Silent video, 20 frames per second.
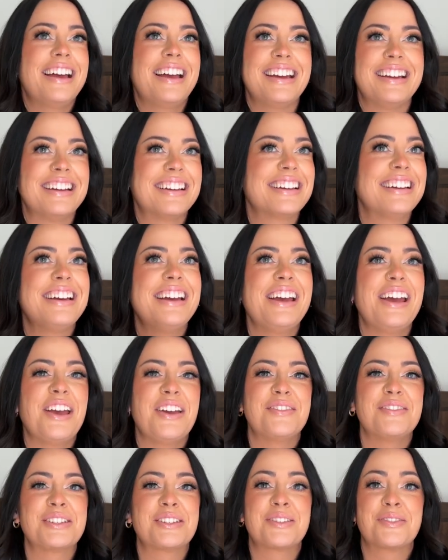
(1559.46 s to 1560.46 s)
like it
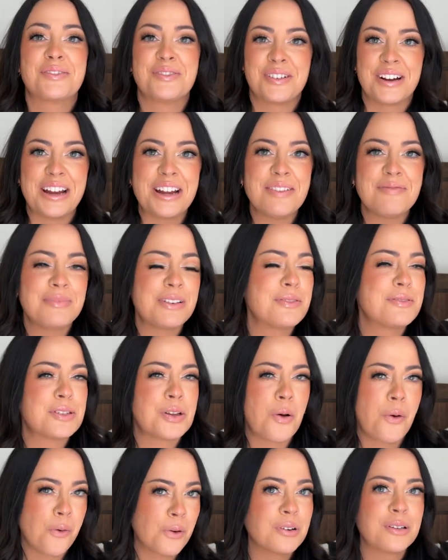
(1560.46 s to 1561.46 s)
was great but it was
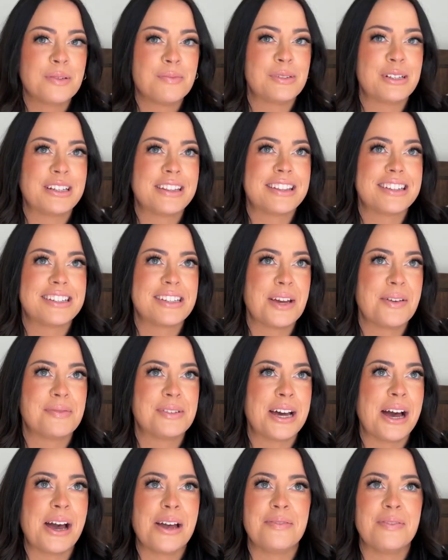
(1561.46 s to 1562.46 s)
horrible at the same
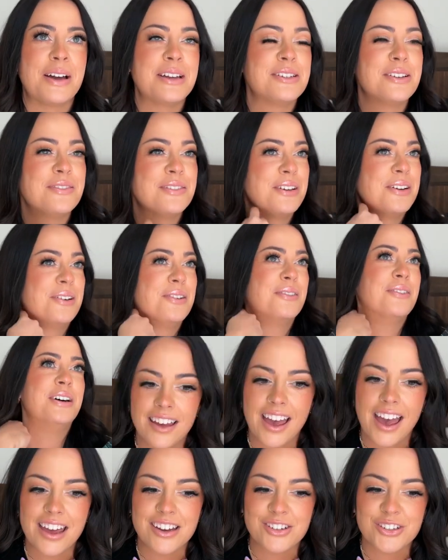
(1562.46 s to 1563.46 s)
time i don't know
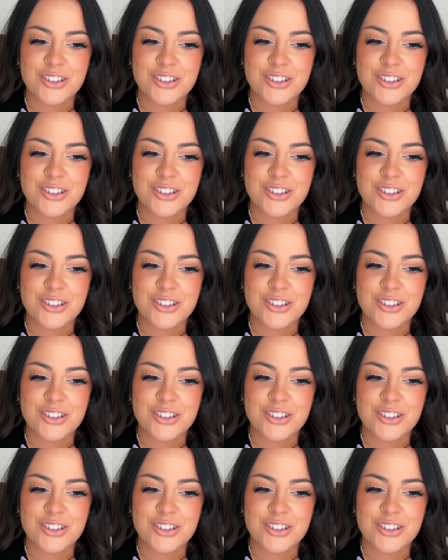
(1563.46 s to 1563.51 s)
and